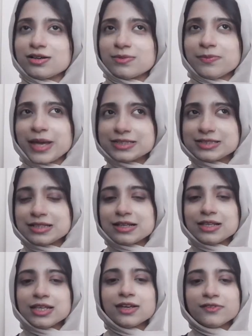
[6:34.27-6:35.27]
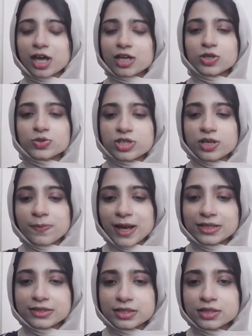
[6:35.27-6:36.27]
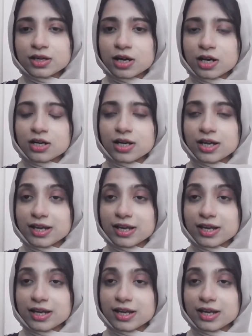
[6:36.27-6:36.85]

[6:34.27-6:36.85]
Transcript: basically we are using python uh,